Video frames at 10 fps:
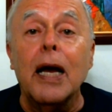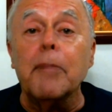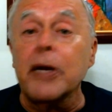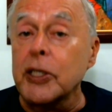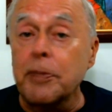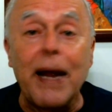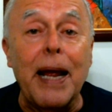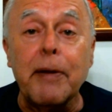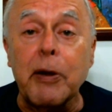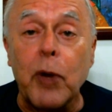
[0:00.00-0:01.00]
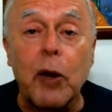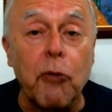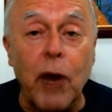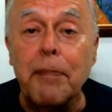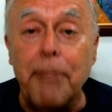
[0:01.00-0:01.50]
because you probably went
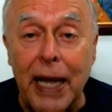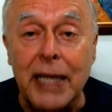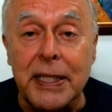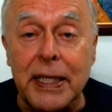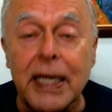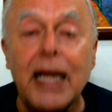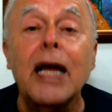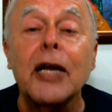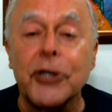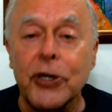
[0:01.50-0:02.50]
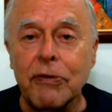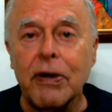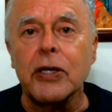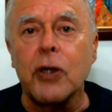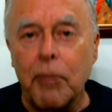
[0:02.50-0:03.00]
right past it. Turn
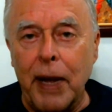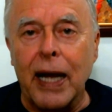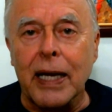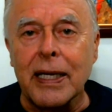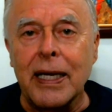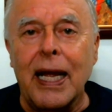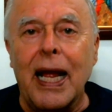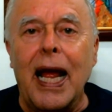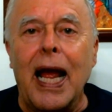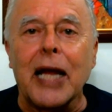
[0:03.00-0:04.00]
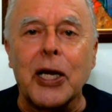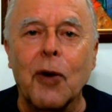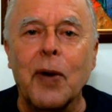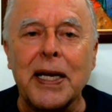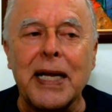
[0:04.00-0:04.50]
around and go back.
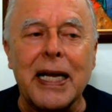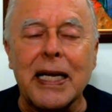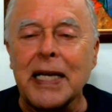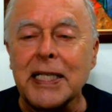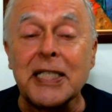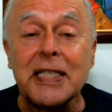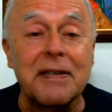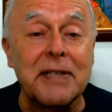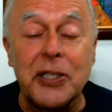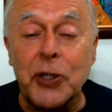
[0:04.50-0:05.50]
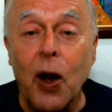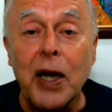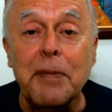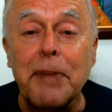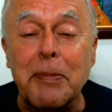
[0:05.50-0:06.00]
Go in and just
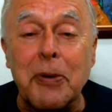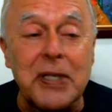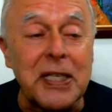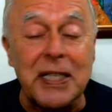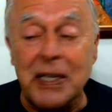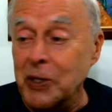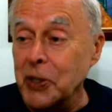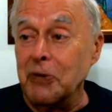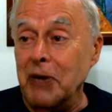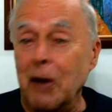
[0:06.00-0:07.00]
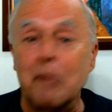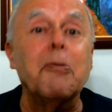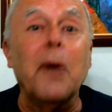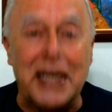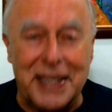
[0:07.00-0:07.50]
talk to people, just look around,
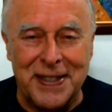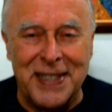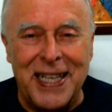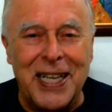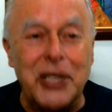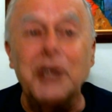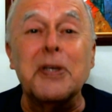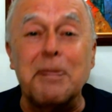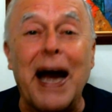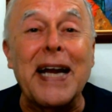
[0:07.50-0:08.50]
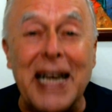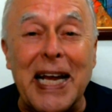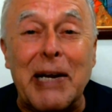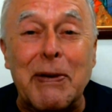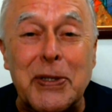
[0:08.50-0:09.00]
point, use body
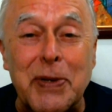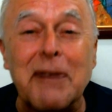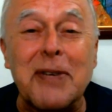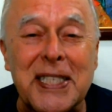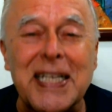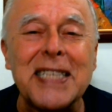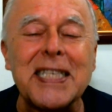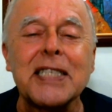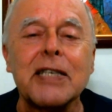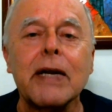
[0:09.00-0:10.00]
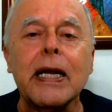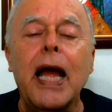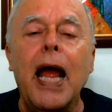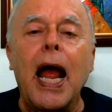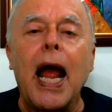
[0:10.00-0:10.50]
language, whatever is necessary,
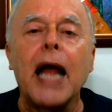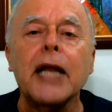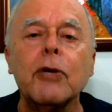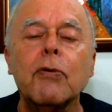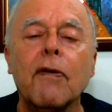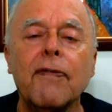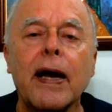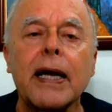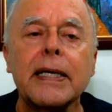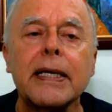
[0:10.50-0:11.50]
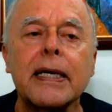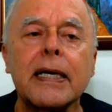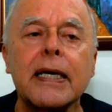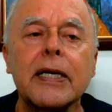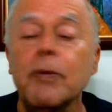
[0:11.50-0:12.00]
and you will find,
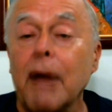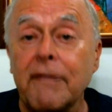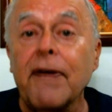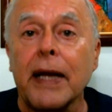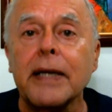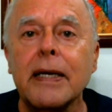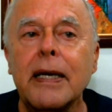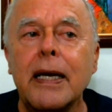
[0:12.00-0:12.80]
you might find